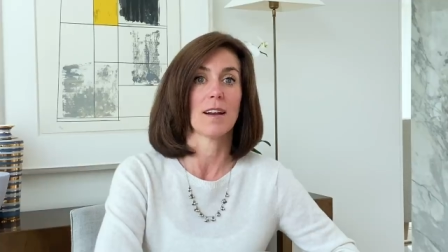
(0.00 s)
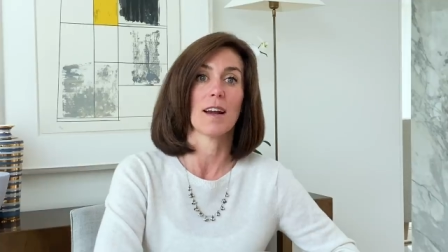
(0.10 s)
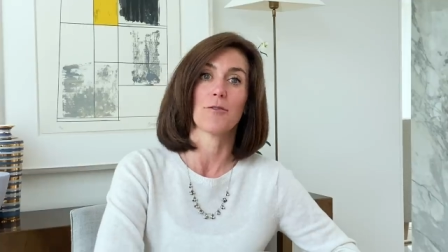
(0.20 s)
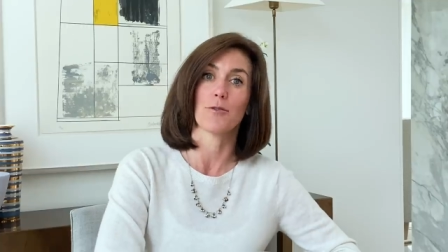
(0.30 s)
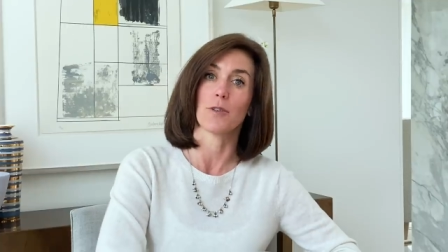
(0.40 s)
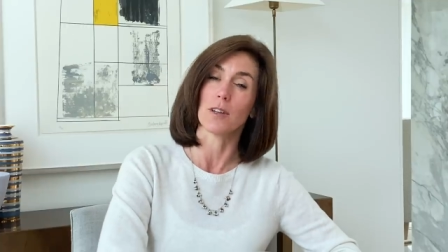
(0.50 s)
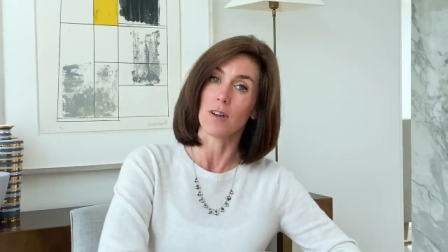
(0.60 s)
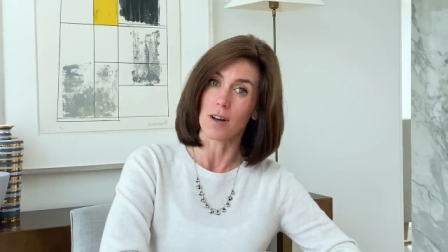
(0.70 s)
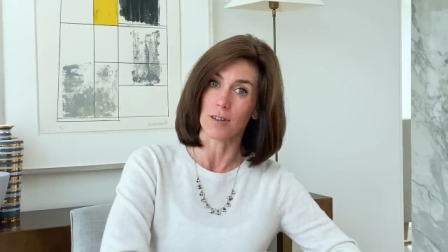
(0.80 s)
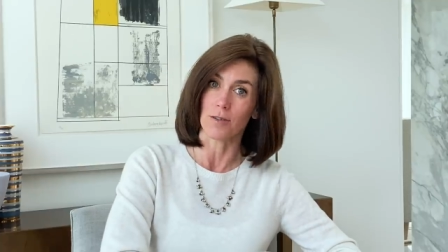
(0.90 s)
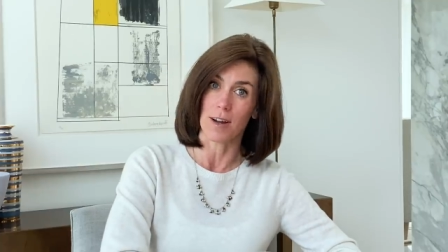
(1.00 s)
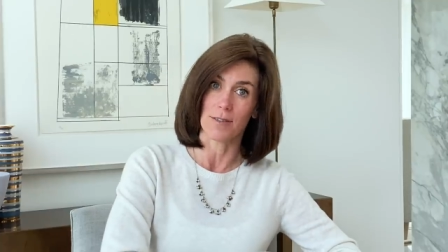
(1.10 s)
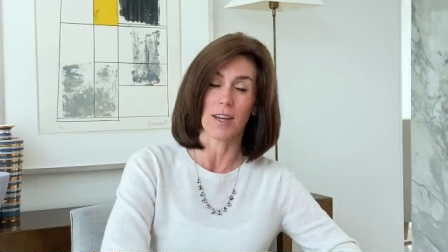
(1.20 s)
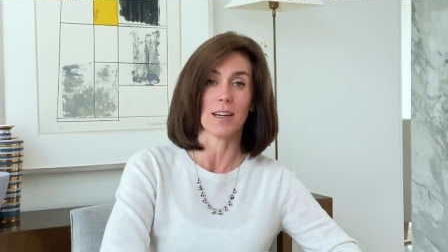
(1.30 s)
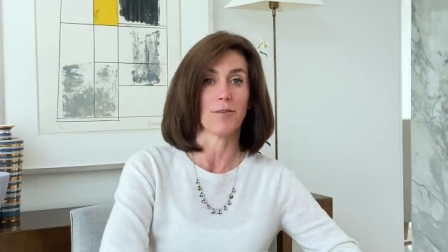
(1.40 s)
And after a long
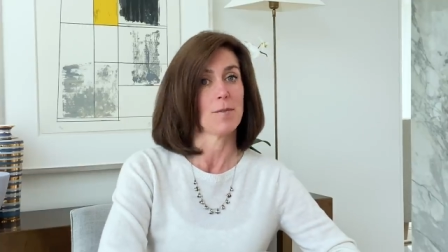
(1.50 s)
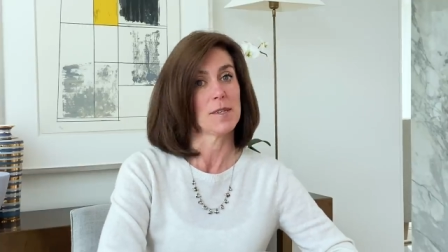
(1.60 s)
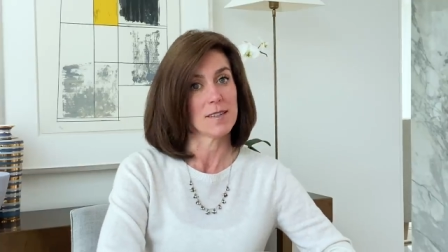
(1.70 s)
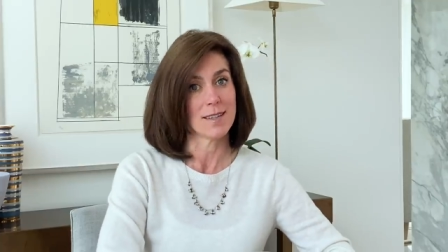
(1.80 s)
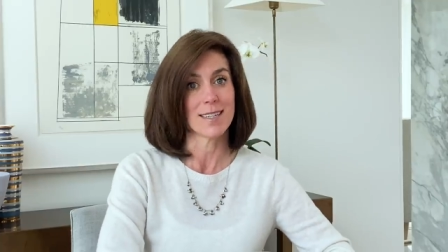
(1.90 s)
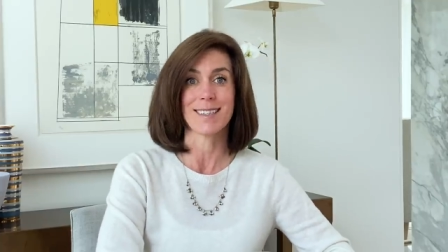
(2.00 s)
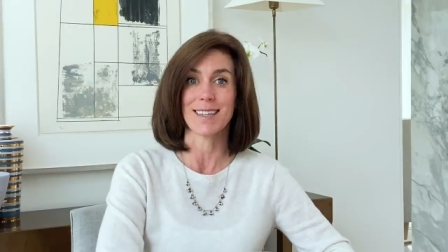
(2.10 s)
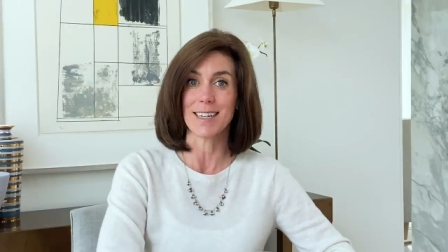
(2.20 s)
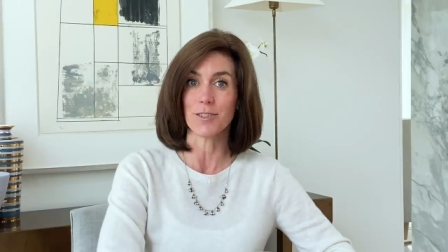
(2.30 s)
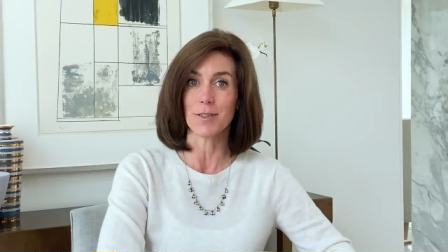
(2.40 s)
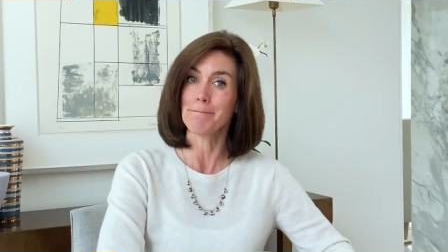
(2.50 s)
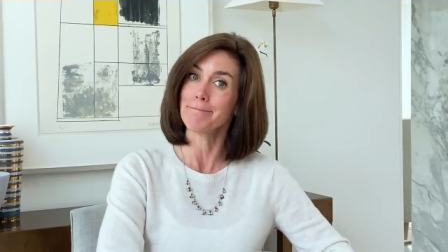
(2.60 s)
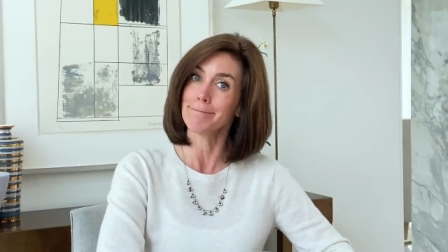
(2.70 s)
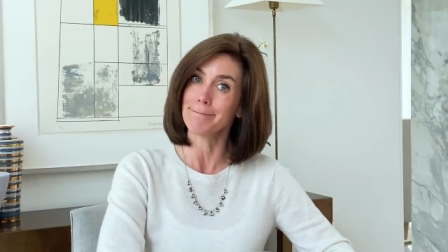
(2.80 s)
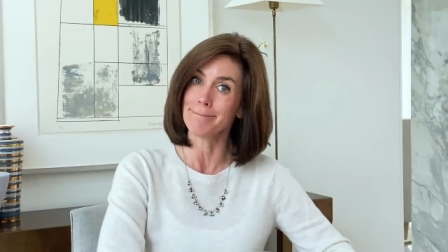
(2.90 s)
drive getting from the city to the country,
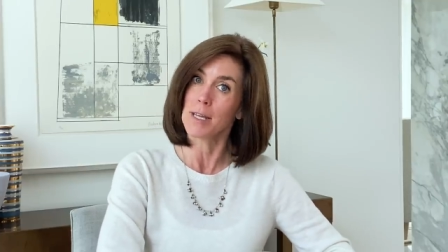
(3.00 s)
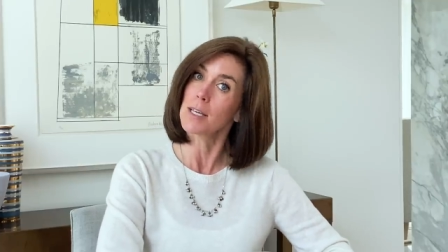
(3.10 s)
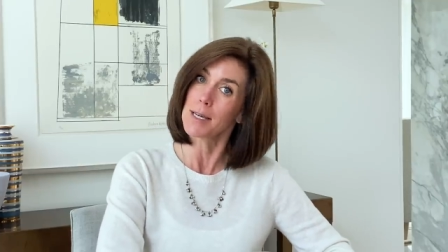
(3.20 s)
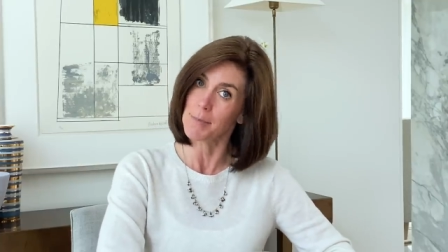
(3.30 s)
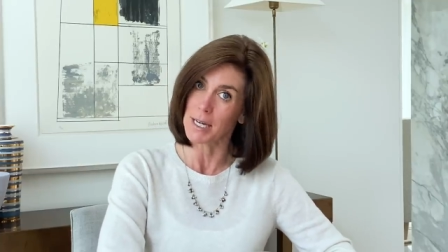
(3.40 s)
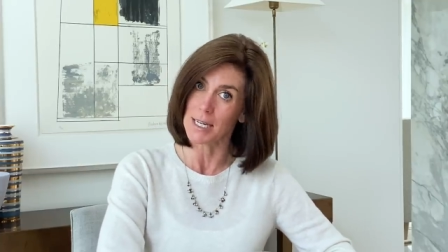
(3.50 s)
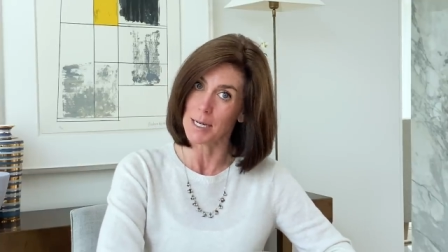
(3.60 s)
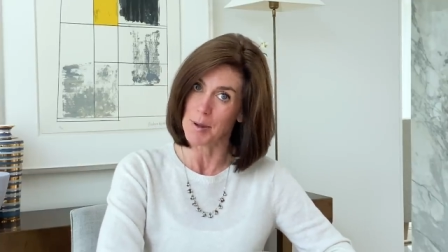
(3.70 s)
you might need a